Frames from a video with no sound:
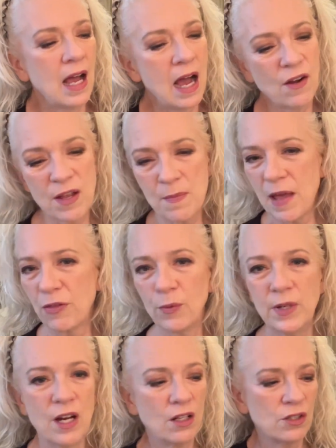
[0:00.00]
I'll get my
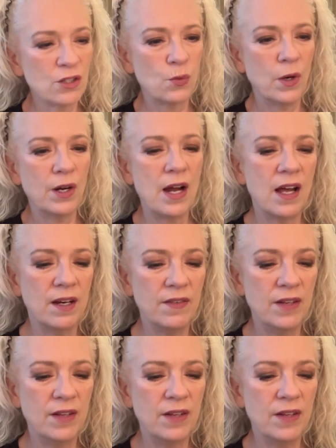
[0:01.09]
$3 wear out of